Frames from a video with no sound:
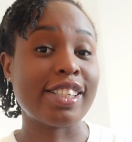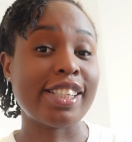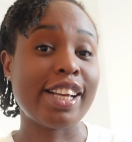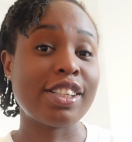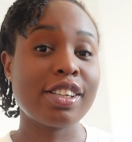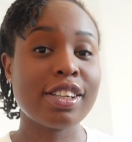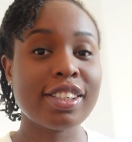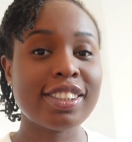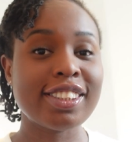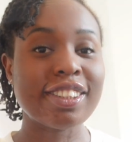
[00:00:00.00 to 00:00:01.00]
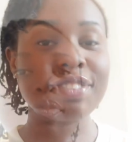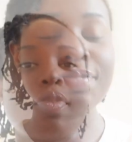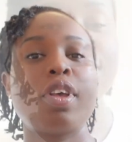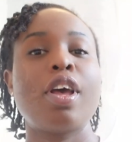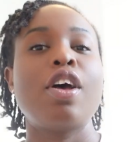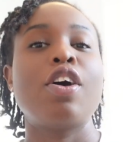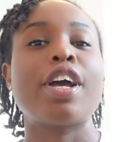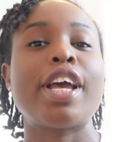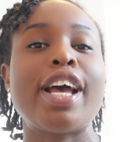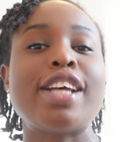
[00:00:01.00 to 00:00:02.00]
stay tuned.
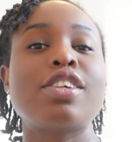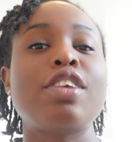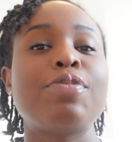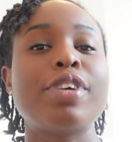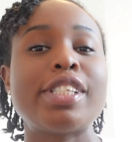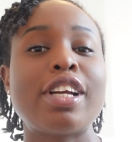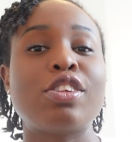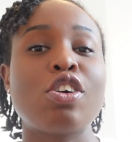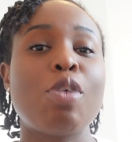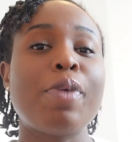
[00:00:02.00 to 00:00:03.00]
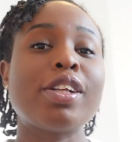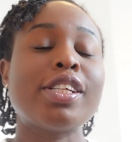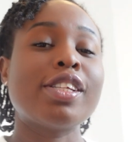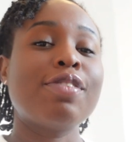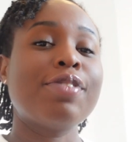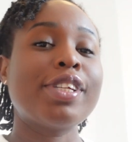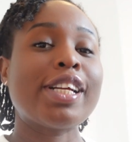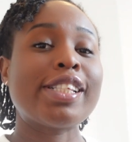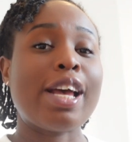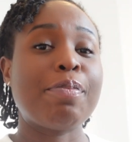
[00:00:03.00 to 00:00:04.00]
Okay guys, so the first thing I'll talk about is the
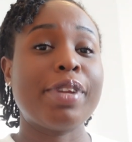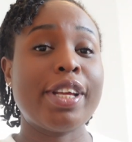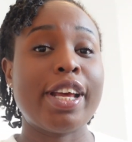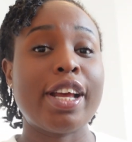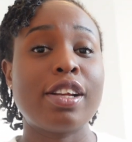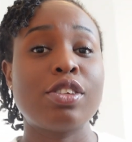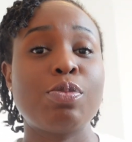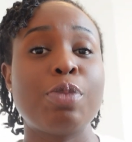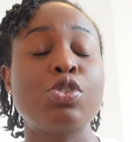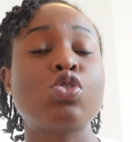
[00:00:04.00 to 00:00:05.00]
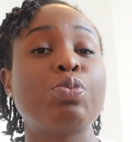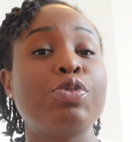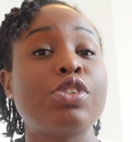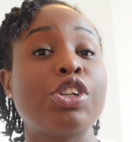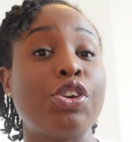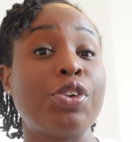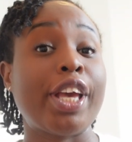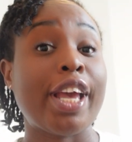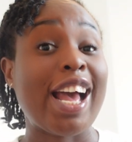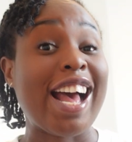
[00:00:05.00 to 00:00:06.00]
visa type needed to be able to move to the
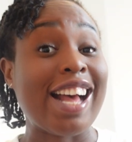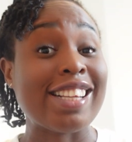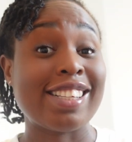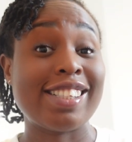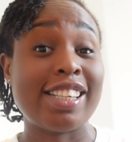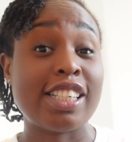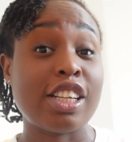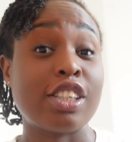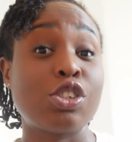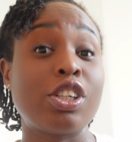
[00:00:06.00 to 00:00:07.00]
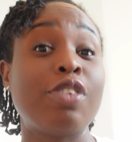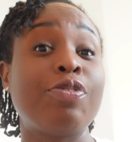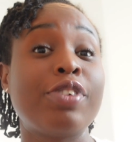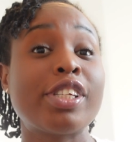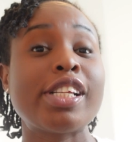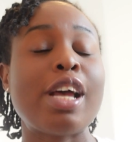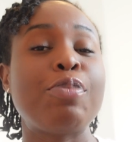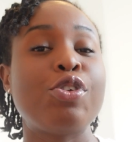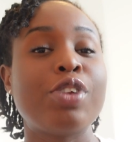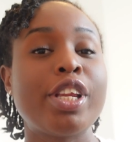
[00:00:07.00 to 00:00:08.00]
UK as a teacher. So the visa
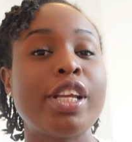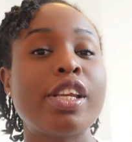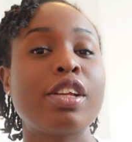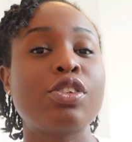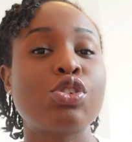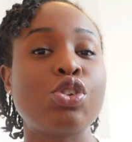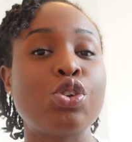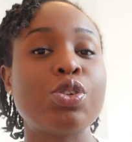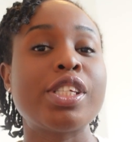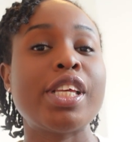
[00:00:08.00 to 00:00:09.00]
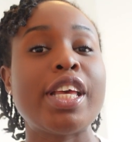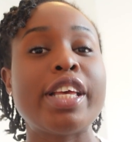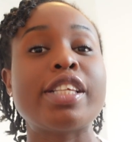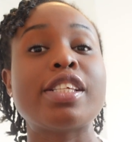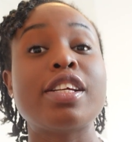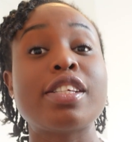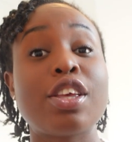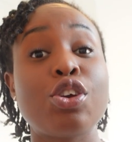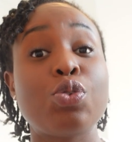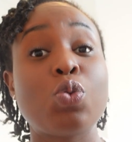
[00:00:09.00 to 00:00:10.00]
type you need to use is the
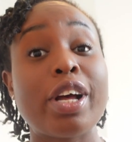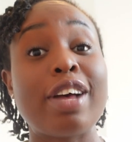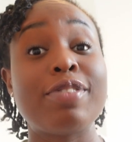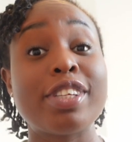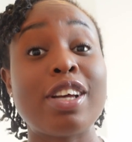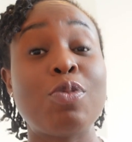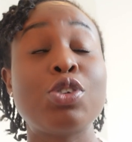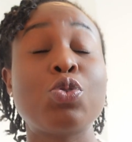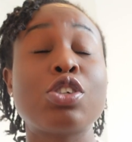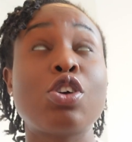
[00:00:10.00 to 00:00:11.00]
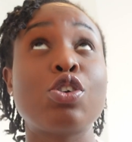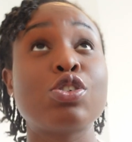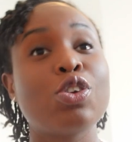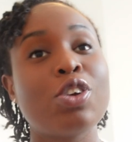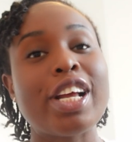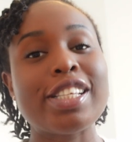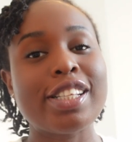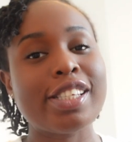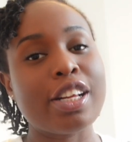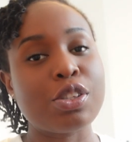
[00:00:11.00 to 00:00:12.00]
skilled worker visa, which was also known as the
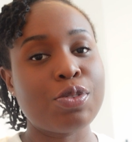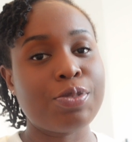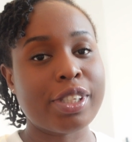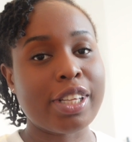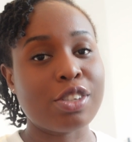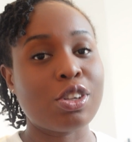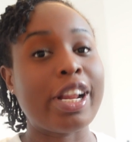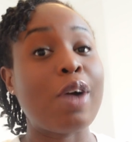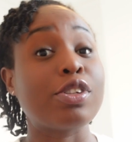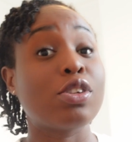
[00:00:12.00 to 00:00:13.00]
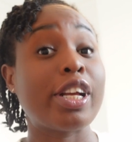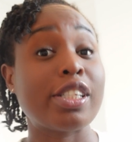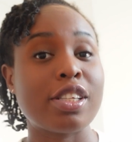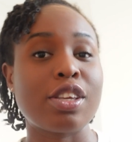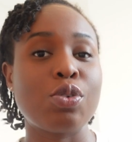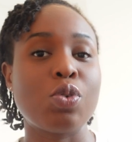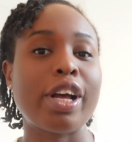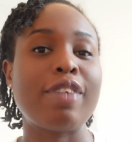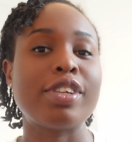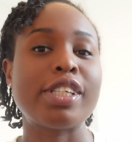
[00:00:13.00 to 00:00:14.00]
tier 2 visa. So now it's known as the skilled
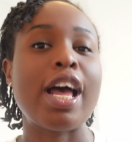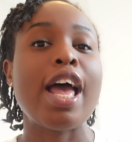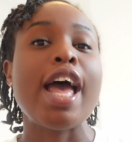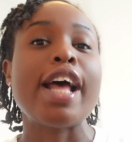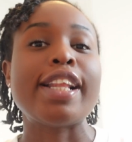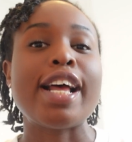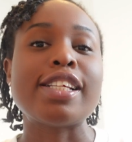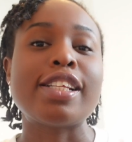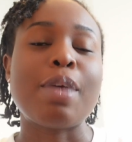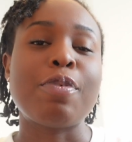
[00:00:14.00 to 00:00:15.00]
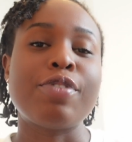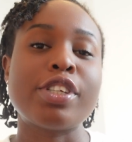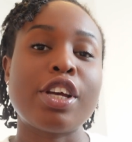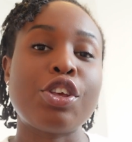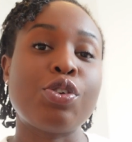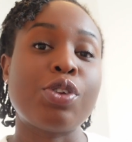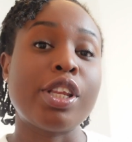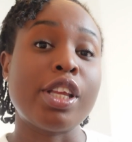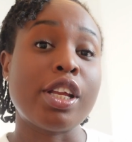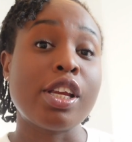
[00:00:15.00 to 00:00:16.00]
worker visa. That's the type of visa you
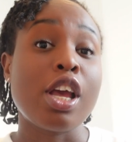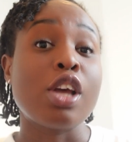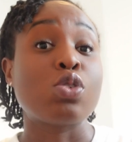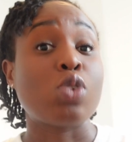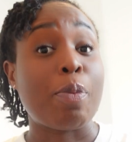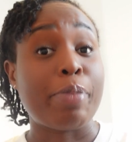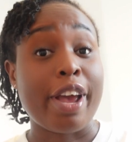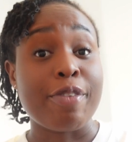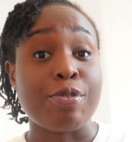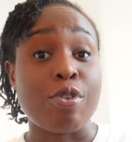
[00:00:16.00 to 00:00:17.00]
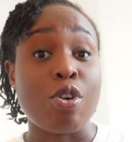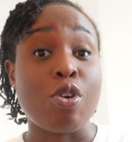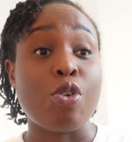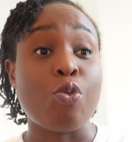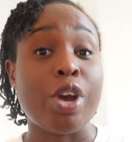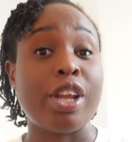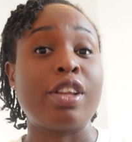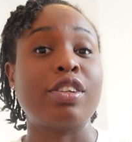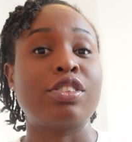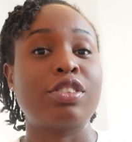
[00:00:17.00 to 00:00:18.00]
need to apply for
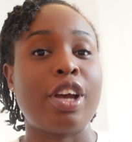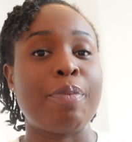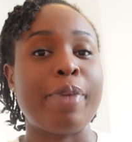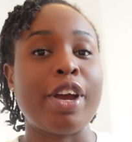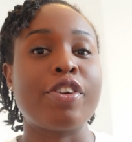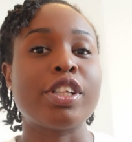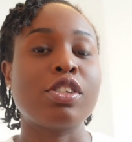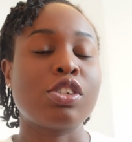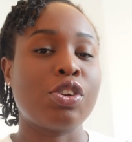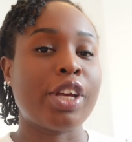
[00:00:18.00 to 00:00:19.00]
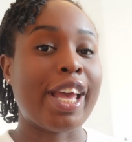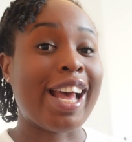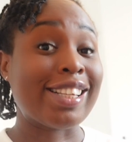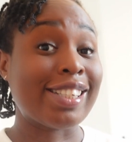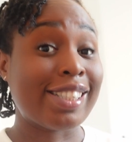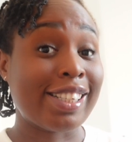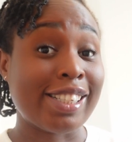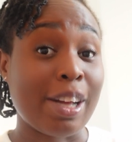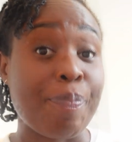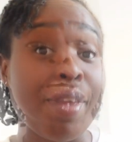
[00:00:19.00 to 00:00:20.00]
when migrating to the UK as a
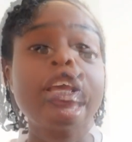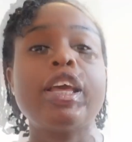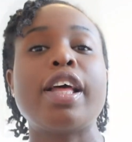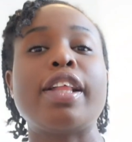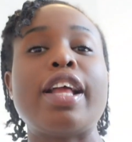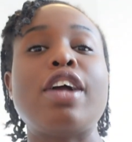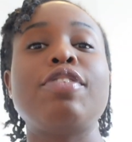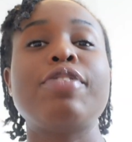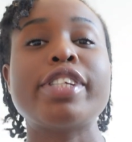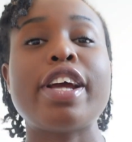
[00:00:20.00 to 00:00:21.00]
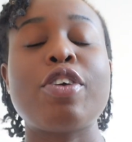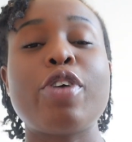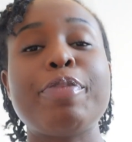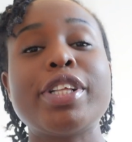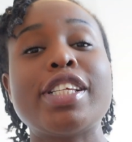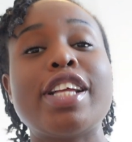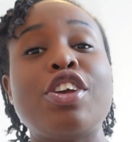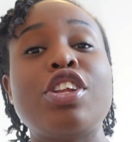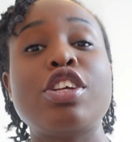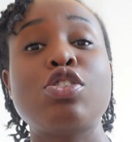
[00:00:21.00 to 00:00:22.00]
teacher. Now, the visa requirement is that
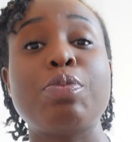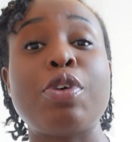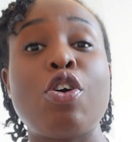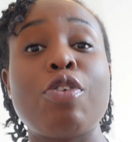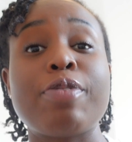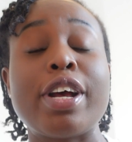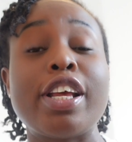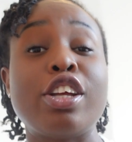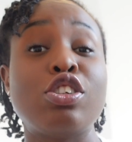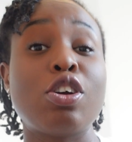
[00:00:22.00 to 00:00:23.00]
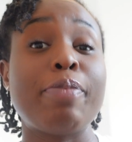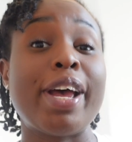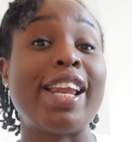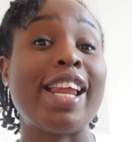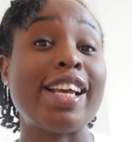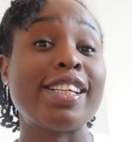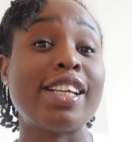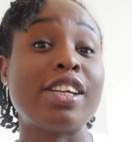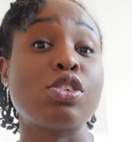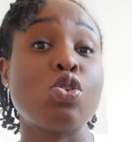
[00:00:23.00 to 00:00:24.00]
you need to be offered a job by a
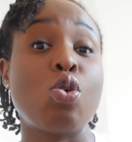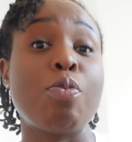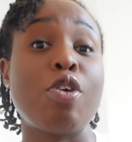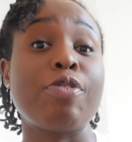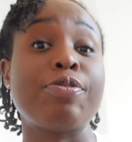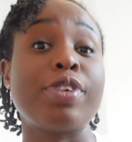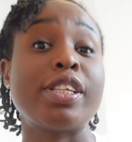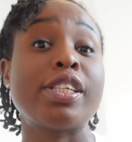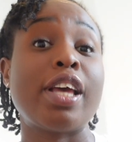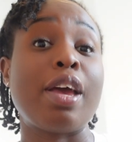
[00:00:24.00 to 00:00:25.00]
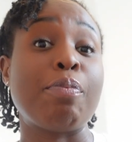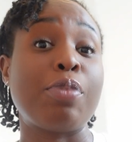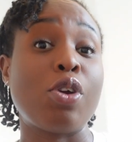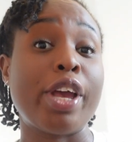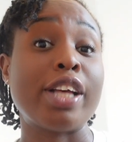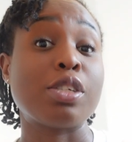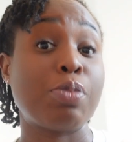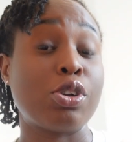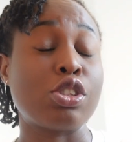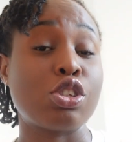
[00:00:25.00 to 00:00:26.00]
licensed home office employer
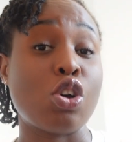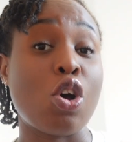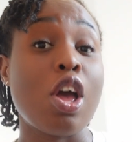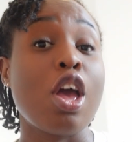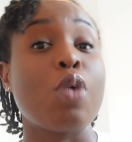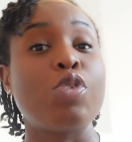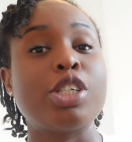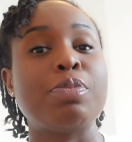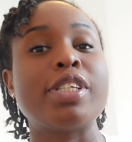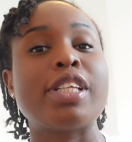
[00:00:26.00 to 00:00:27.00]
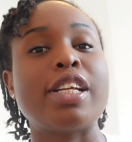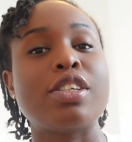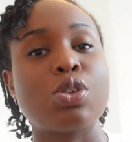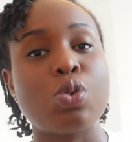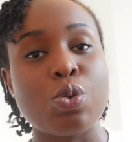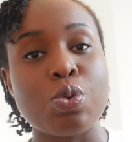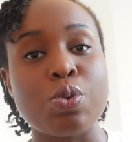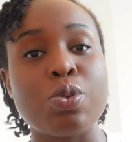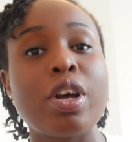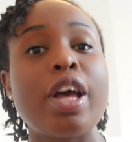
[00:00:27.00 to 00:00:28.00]
sponsor, which means that the school